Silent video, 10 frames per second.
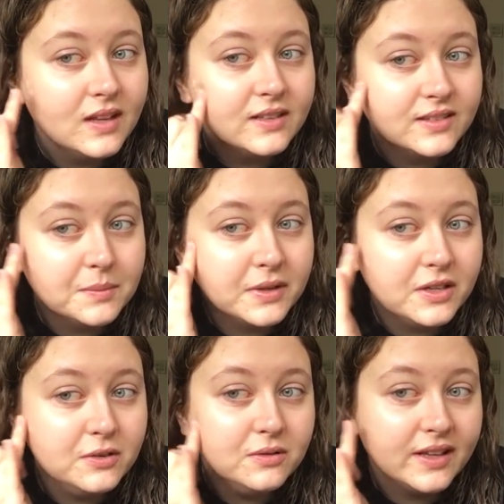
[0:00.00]
As
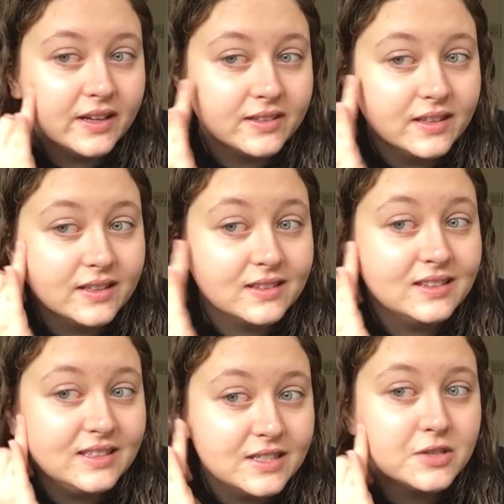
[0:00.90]
somebody who, like I said,
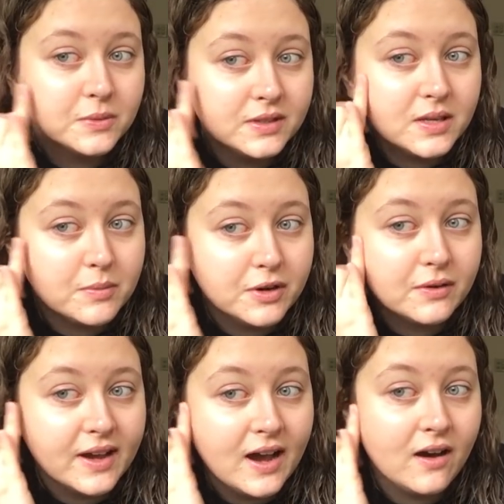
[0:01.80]
literally
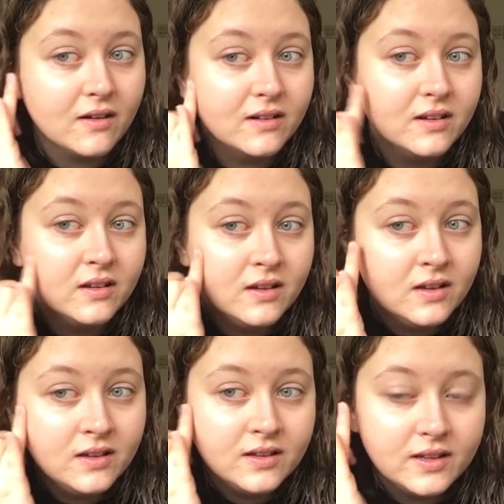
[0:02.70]
broke out
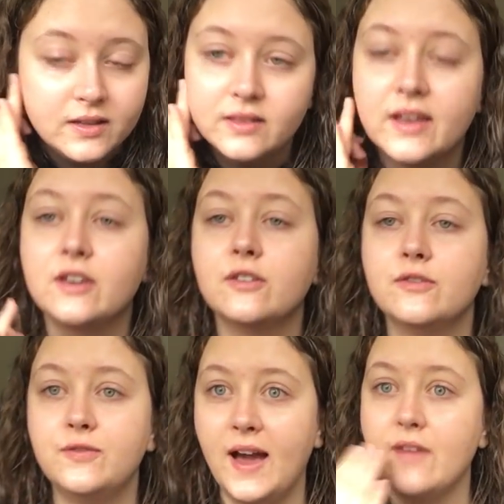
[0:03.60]
in like
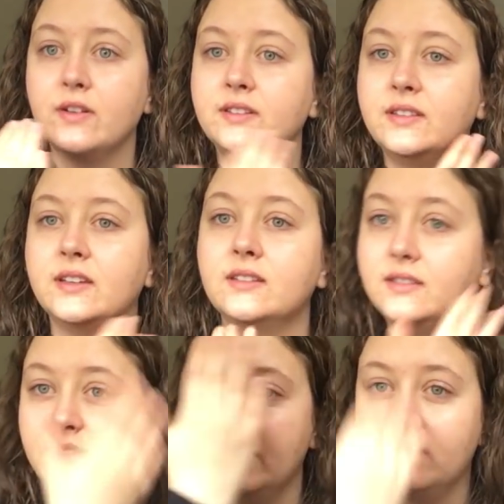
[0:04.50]
5 or 6
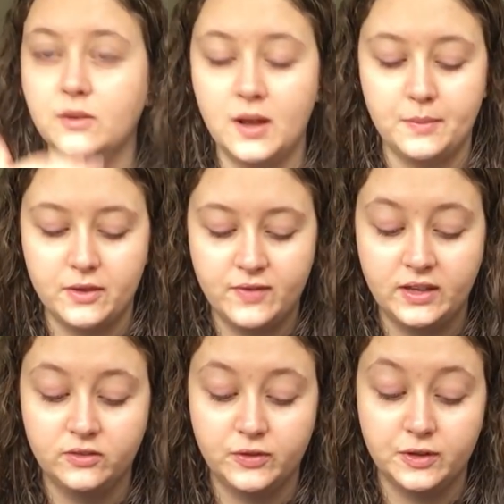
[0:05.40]
zits around my
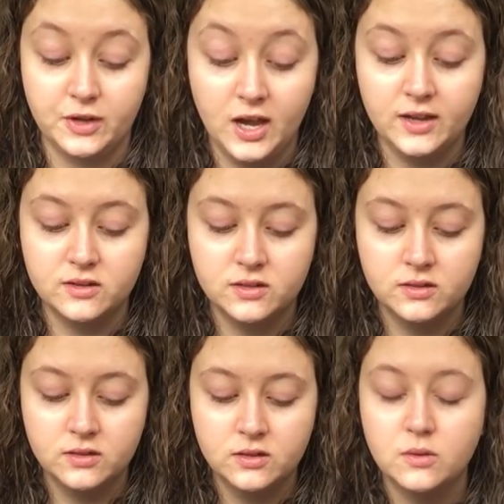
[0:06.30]
face for not
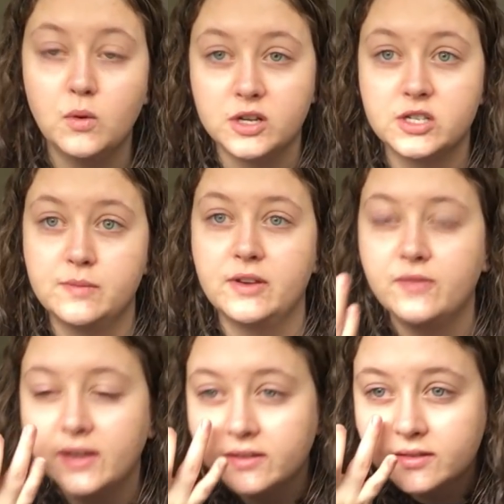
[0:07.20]
washing my
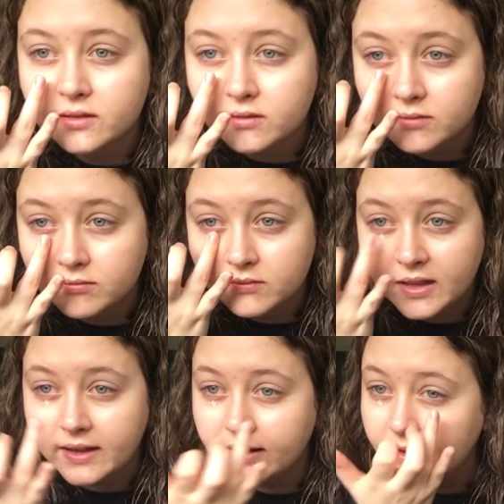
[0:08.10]
face
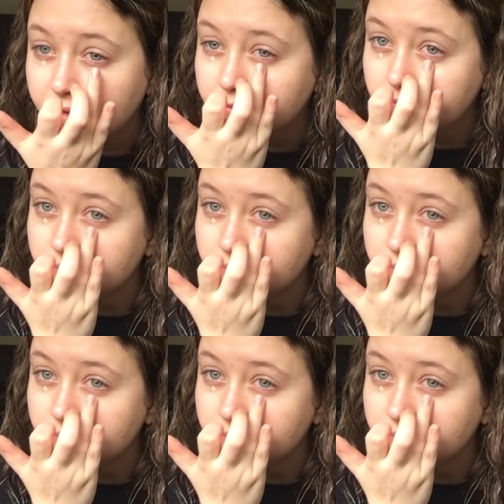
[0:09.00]
that night.